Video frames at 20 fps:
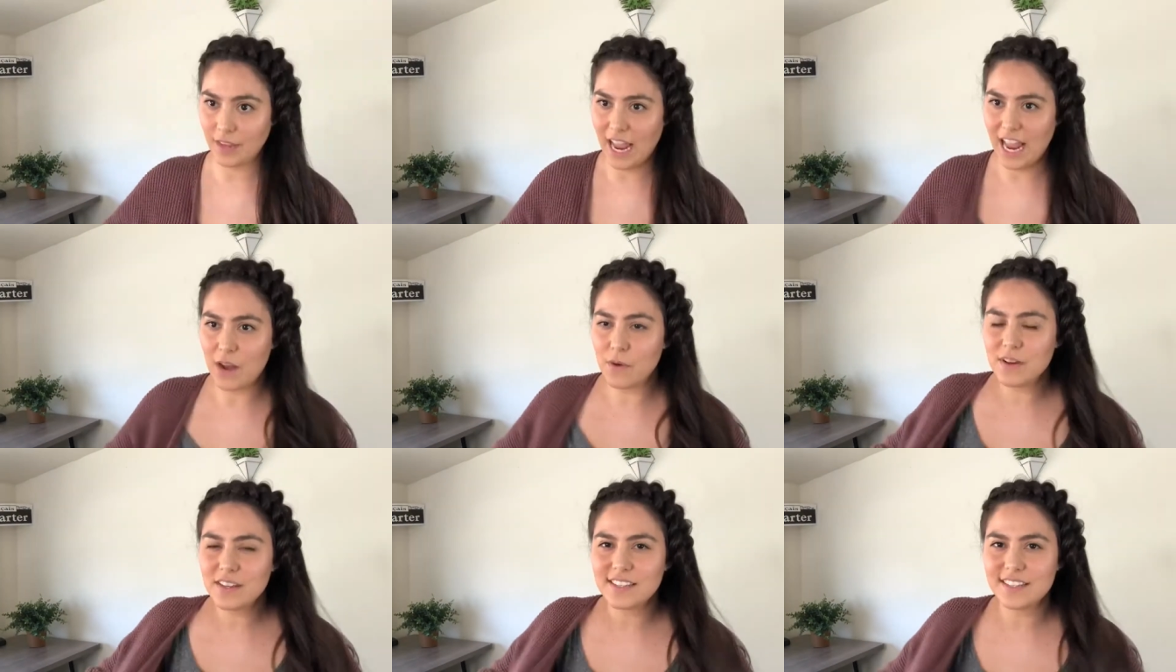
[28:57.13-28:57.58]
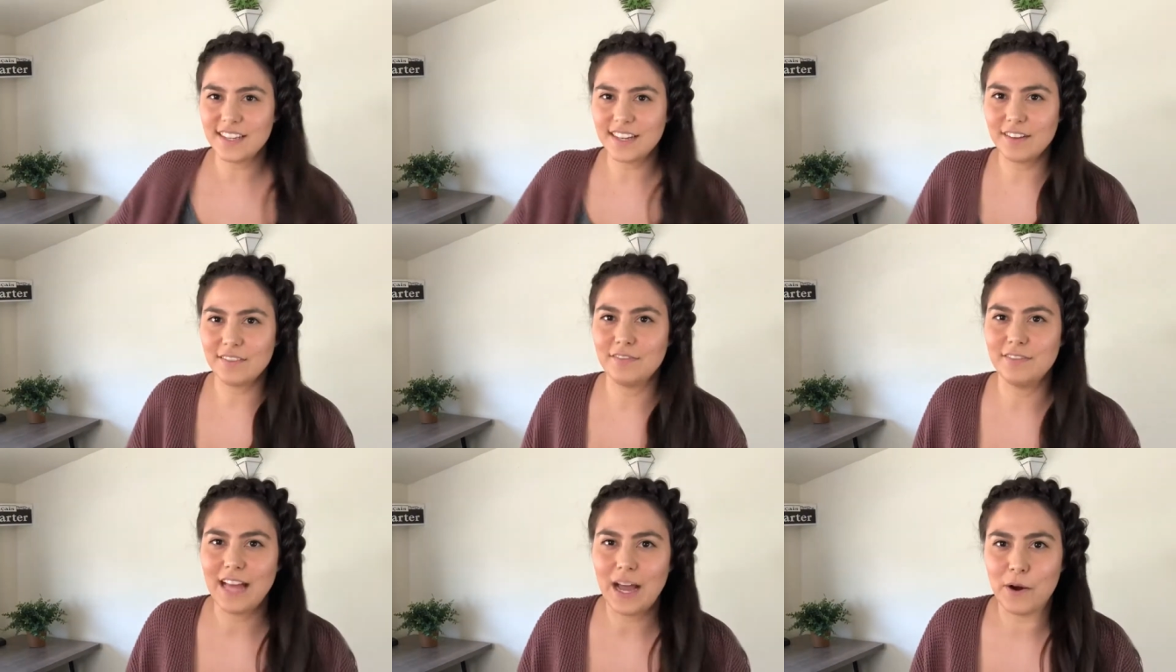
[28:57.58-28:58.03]
I always think
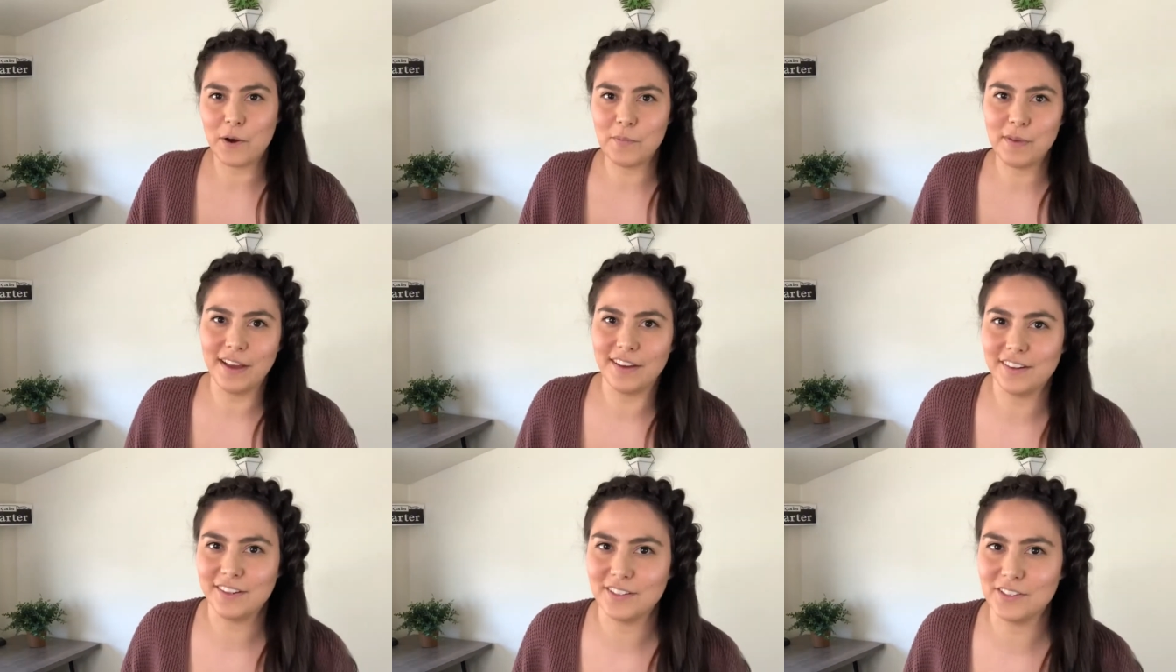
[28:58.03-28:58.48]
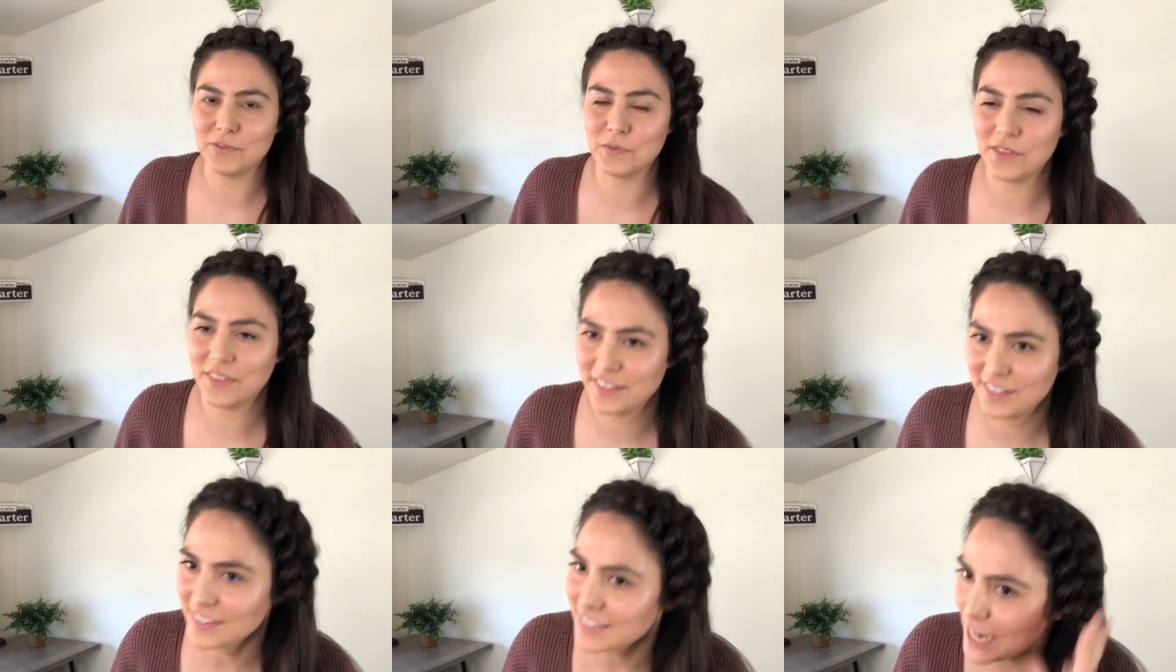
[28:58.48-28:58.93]
of flower petals with
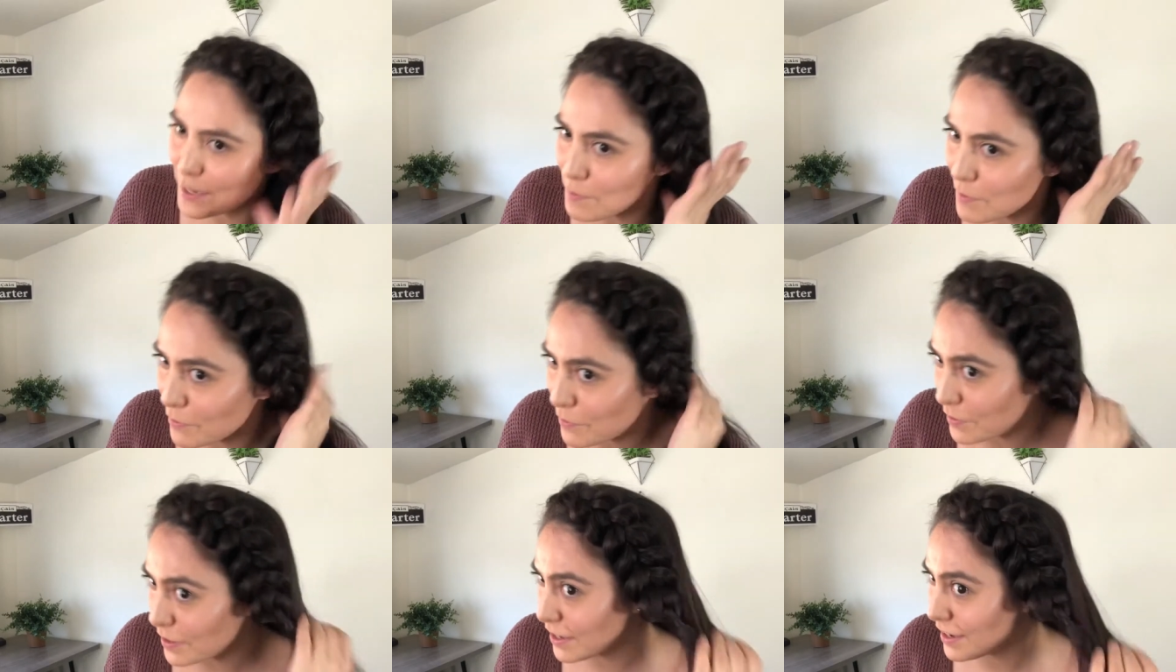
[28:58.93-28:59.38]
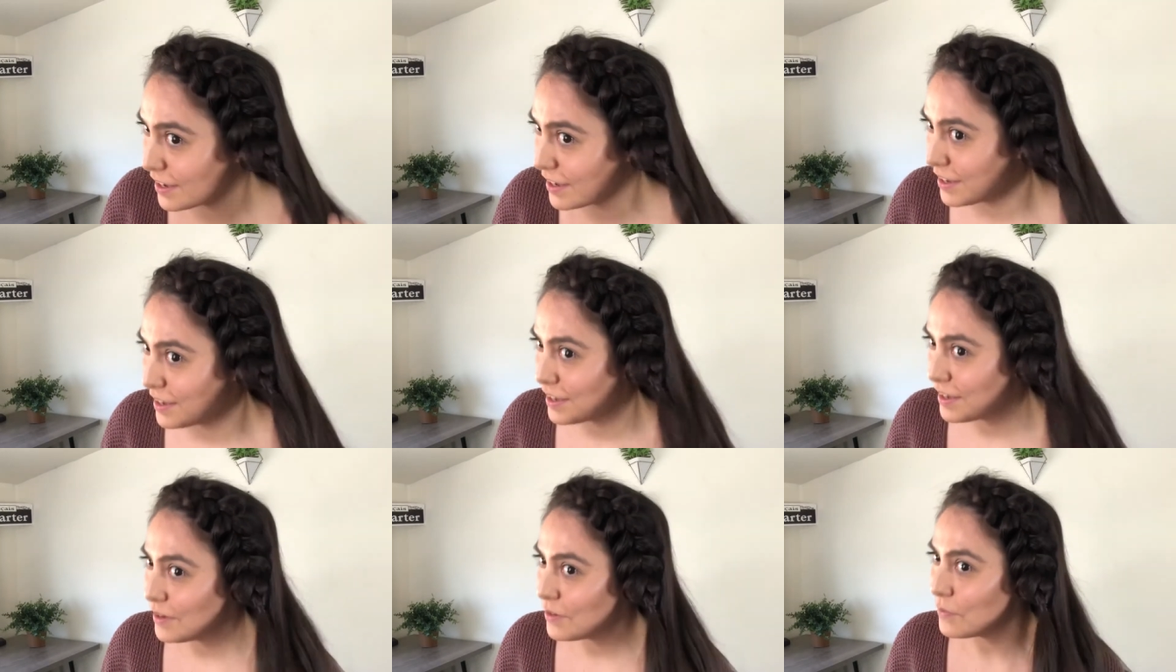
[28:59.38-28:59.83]
this type of
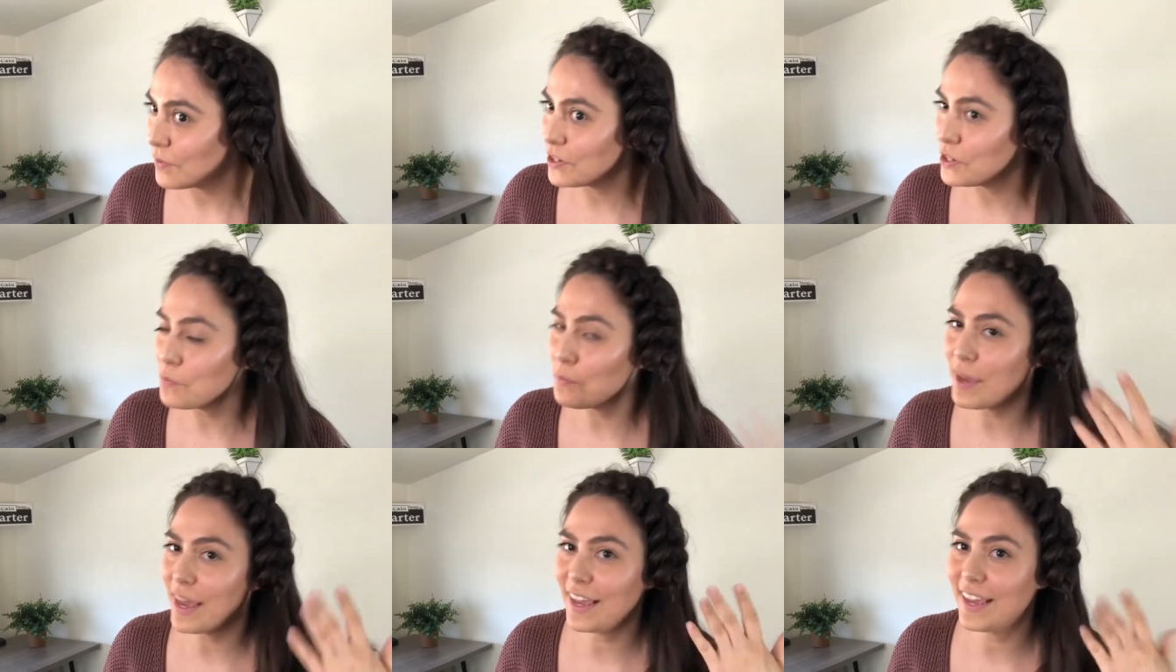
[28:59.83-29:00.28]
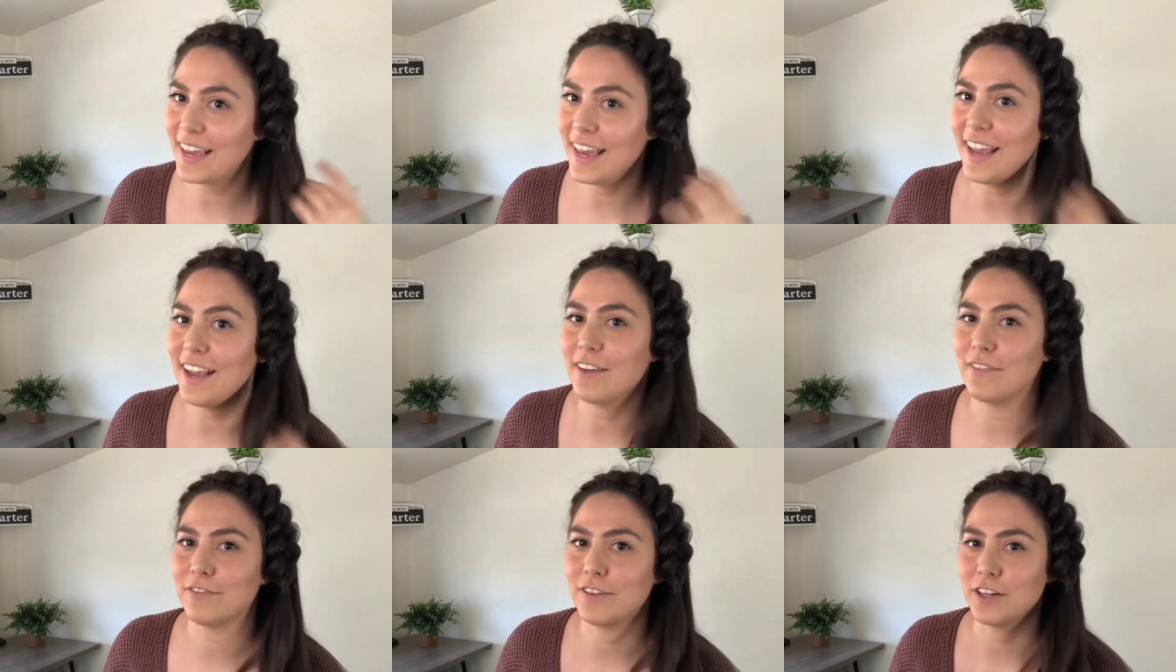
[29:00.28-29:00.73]
when you
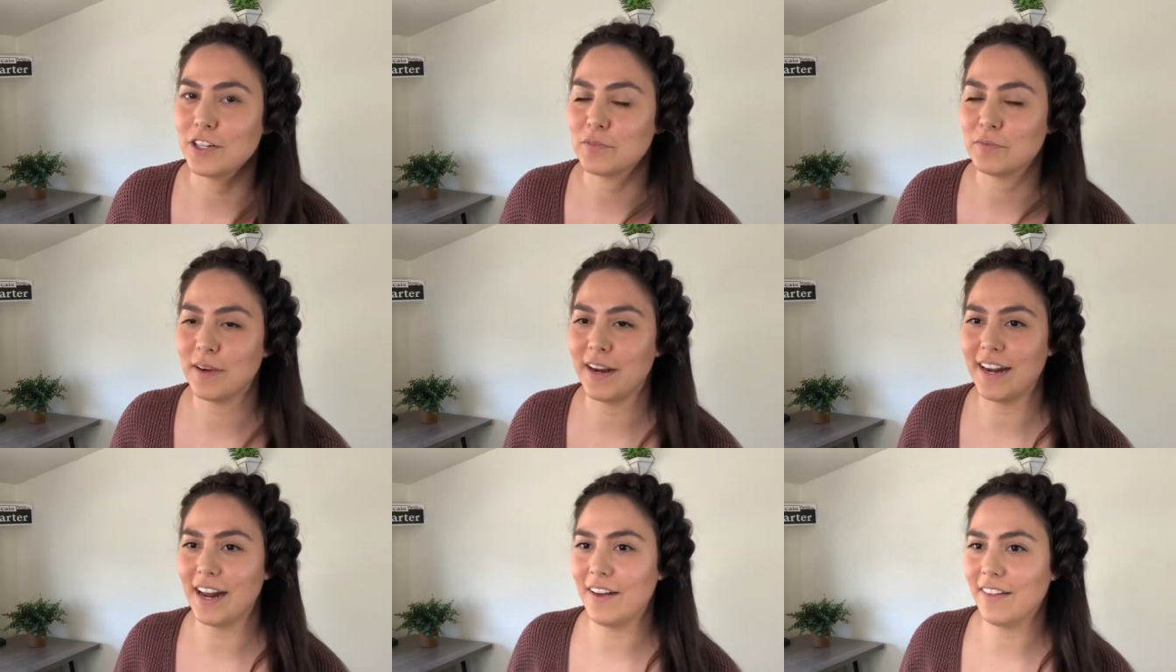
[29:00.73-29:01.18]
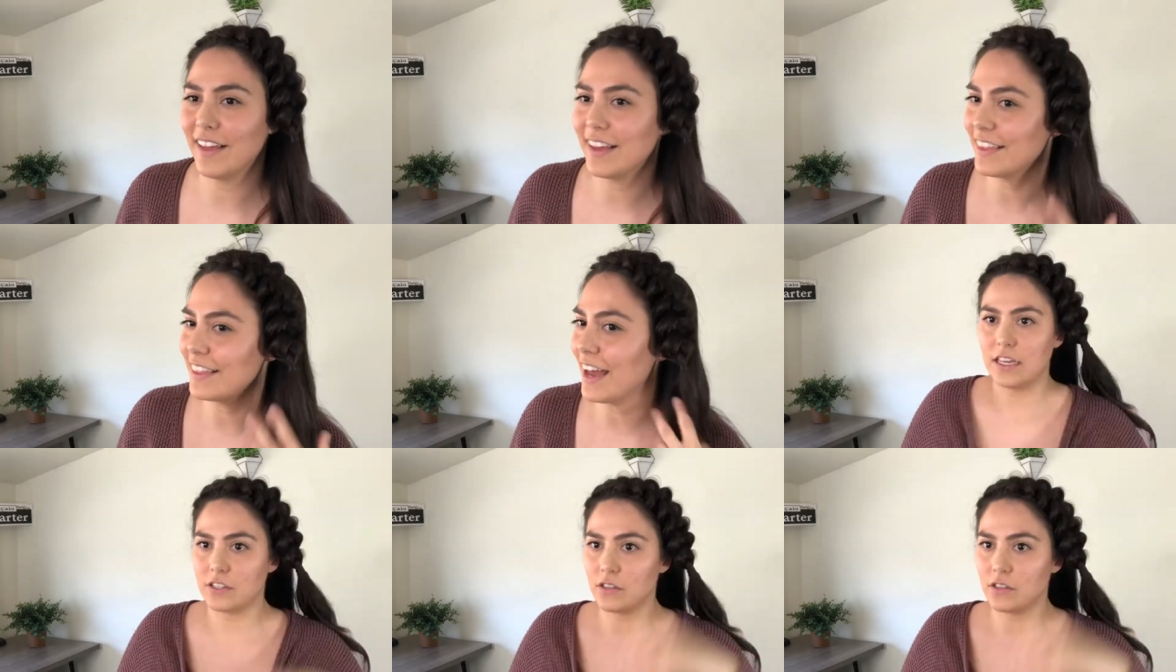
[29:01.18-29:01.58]
pancake a French braid out like that.